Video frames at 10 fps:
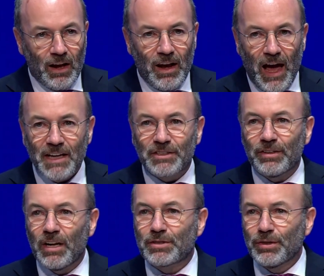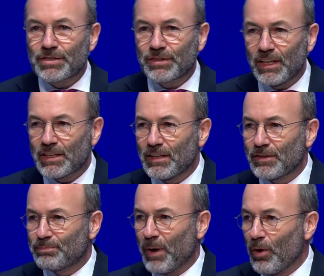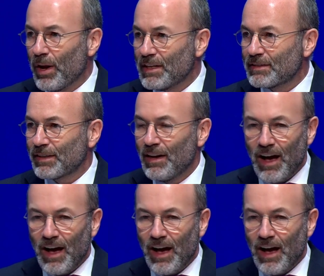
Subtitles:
Like Donald Tusk did in Poland,